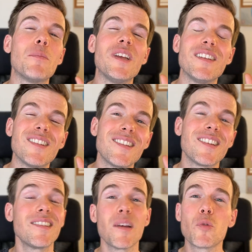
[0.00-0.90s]
that means
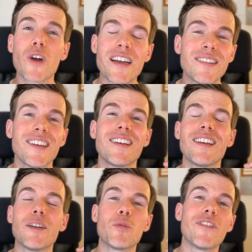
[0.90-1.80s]
summarizing
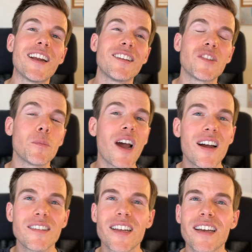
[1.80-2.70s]
and providing some
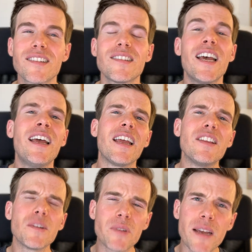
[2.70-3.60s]
context, and
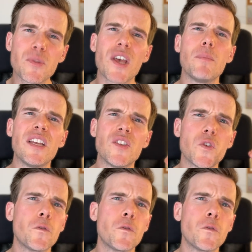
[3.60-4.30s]
sometimes that means